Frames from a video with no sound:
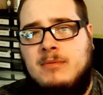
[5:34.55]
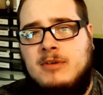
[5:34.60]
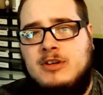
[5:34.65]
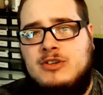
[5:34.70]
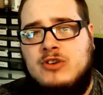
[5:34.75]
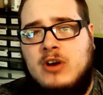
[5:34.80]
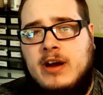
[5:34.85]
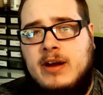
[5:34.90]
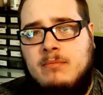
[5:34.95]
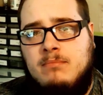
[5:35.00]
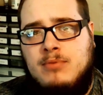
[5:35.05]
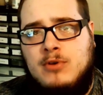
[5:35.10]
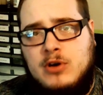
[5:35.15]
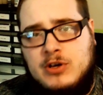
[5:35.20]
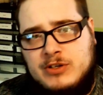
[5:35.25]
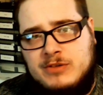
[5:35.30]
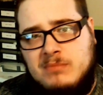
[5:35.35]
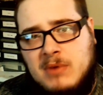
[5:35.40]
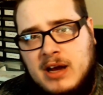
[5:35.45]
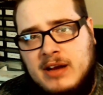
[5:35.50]
to try and
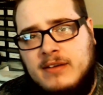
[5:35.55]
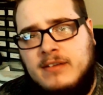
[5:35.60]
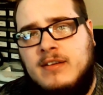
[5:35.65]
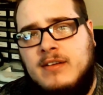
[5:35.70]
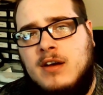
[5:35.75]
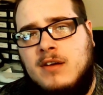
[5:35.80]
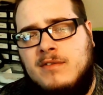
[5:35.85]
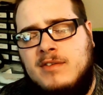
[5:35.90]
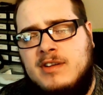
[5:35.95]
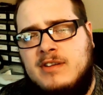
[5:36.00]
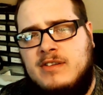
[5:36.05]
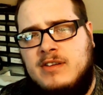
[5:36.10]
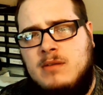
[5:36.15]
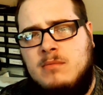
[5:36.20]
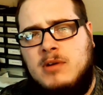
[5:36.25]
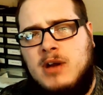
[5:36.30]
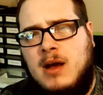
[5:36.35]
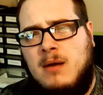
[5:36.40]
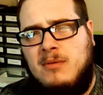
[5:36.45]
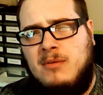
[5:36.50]
push myself and see
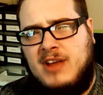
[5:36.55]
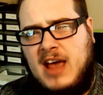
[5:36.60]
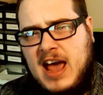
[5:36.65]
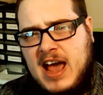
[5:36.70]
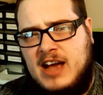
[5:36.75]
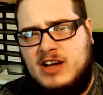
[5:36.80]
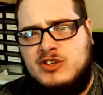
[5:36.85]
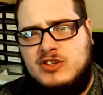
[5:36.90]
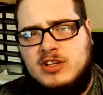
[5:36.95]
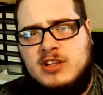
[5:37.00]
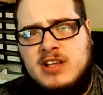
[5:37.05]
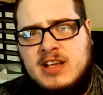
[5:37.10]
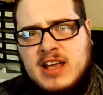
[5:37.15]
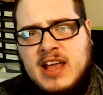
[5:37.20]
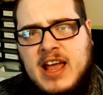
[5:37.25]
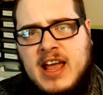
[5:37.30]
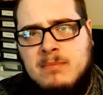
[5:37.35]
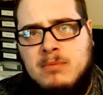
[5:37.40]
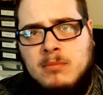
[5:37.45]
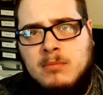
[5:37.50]
what I was actually
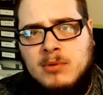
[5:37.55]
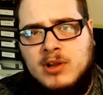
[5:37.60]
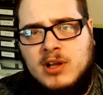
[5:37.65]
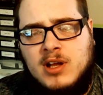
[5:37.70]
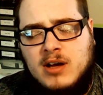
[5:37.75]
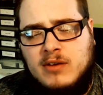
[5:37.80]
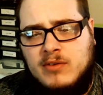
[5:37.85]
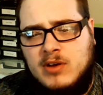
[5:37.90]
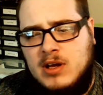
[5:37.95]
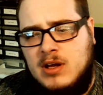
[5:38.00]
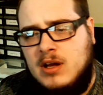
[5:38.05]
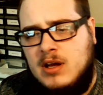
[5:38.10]
capable of.